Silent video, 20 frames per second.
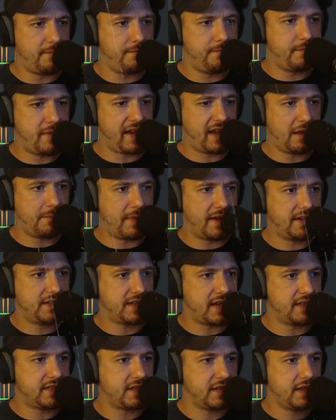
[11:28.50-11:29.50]
make it make
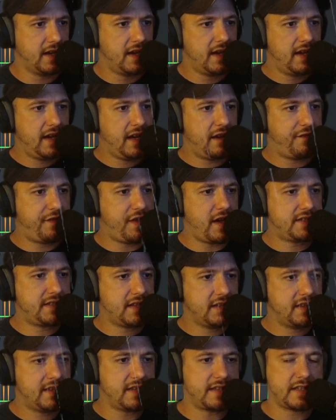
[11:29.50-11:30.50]
sense. If this
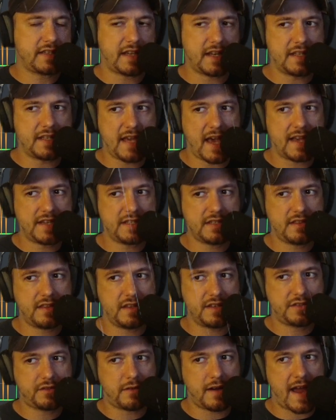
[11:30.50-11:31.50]
is going to test
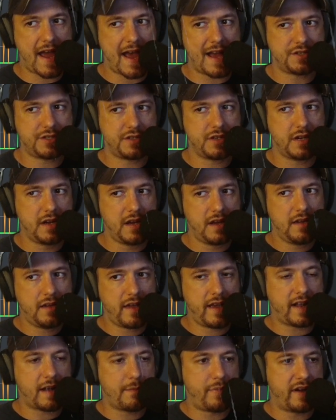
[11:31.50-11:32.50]
this crash
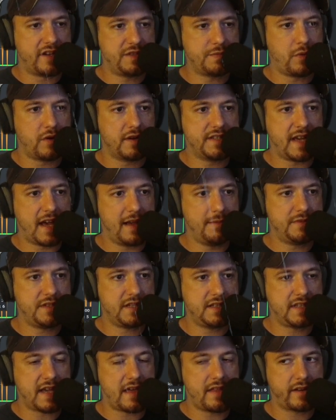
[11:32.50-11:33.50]
like a bunch more times,
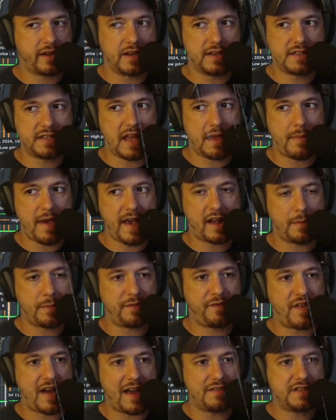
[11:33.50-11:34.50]
and it's either going to stay back up
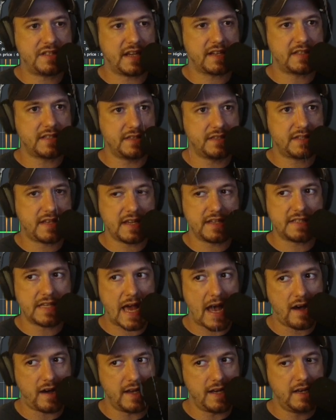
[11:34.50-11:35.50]
at 5-6 and stay
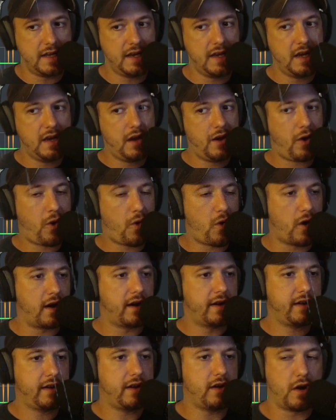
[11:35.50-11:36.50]
solid,
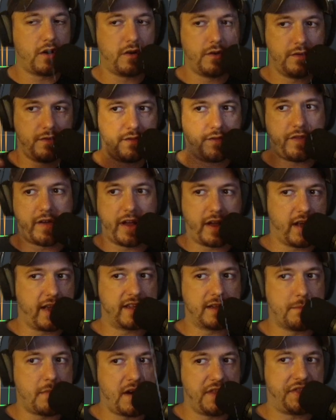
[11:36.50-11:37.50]
or, you know, like
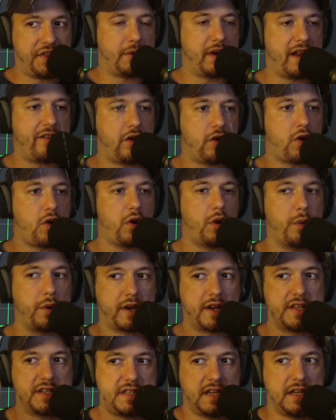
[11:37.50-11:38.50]
a month or whatever, or we're
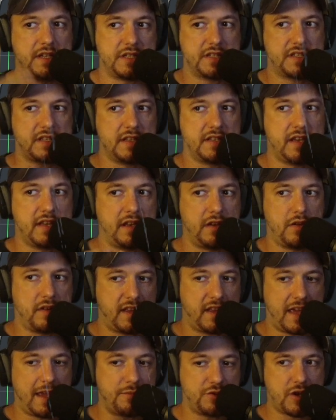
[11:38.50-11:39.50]
going to see it just continue to
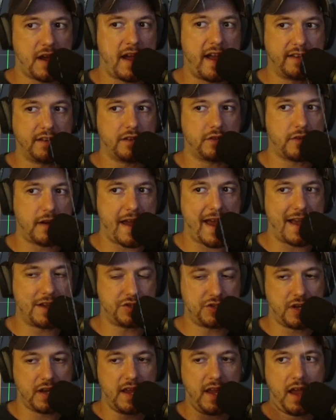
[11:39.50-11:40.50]
keep trying to
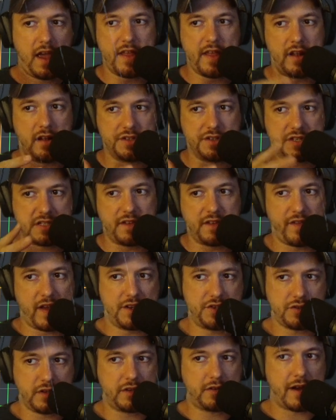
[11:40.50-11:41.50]
crash, and then it'll just
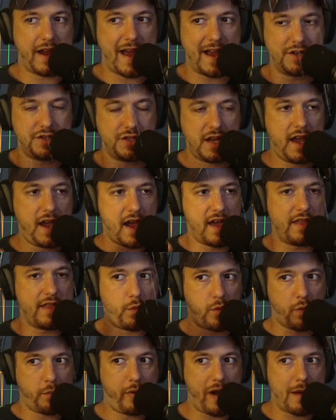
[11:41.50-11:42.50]
eventually crash, and then
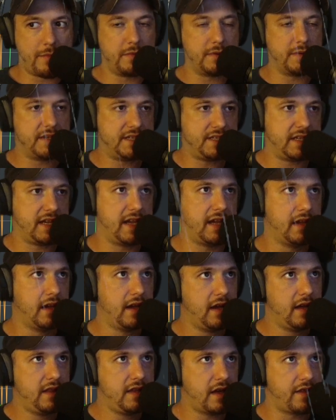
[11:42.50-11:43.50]
we'll probably see
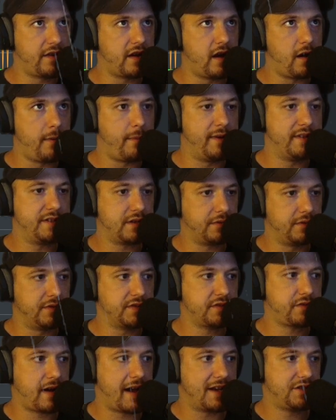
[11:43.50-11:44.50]
the other elemental
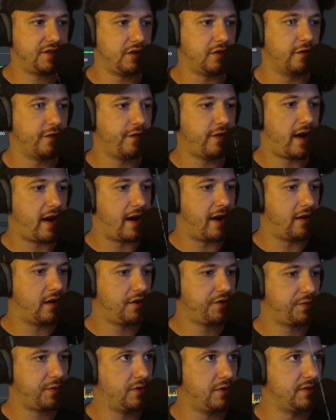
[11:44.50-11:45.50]
runes crash too.
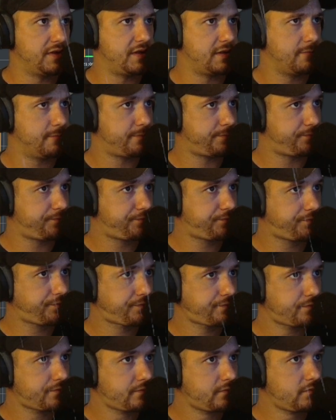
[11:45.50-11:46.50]
Earth runes
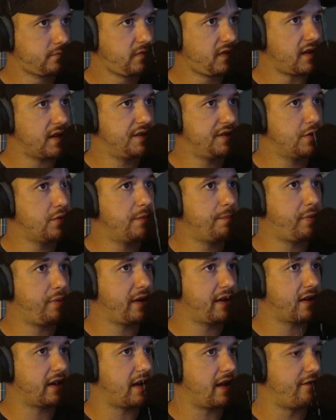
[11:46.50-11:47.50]
doing
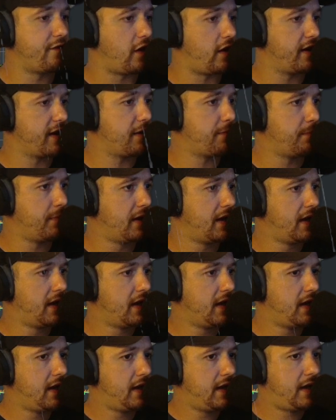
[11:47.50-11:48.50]
pretty good on volume,
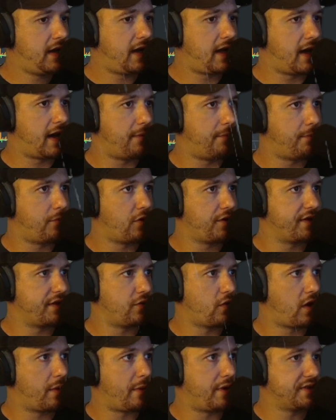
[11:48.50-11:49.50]
more than
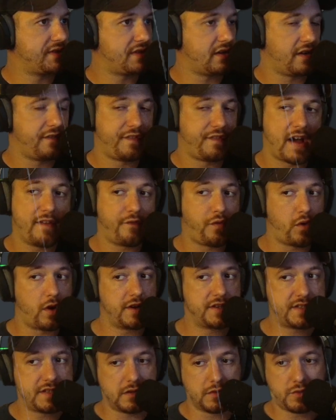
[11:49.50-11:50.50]
normal, still at
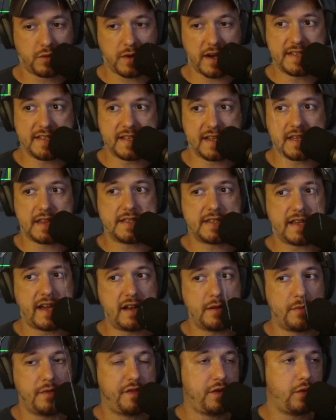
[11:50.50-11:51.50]
5-4. Still great to get this
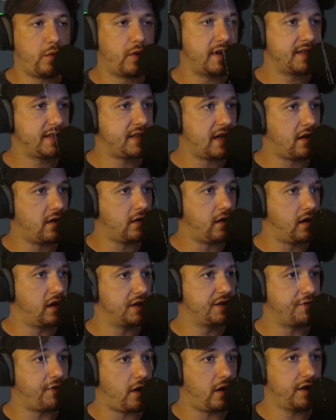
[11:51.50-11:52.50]
item if you want to sell
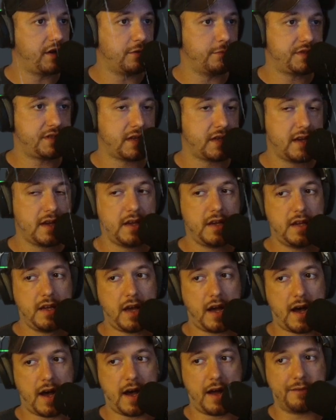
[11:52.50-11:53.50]
large volumes
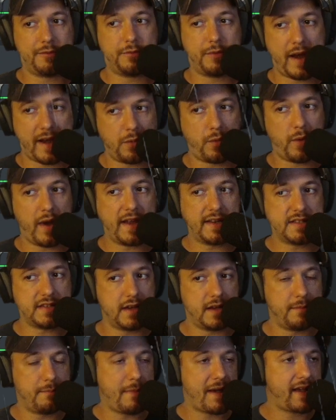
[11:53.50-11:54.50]
right away to
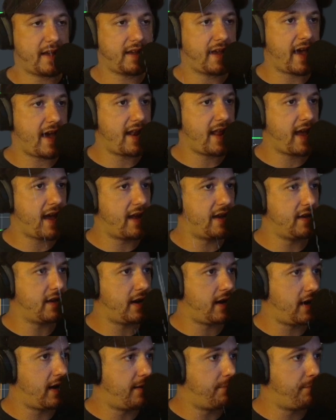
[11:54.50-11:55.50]
Mecha Cat and
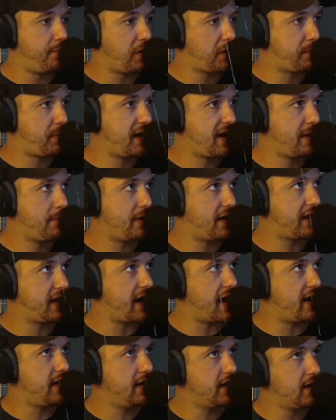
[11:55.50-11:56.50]
Bulk Bunny. But
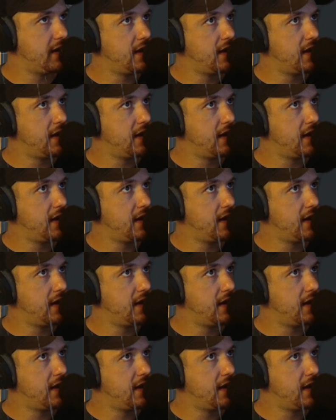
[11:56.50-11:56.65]
again,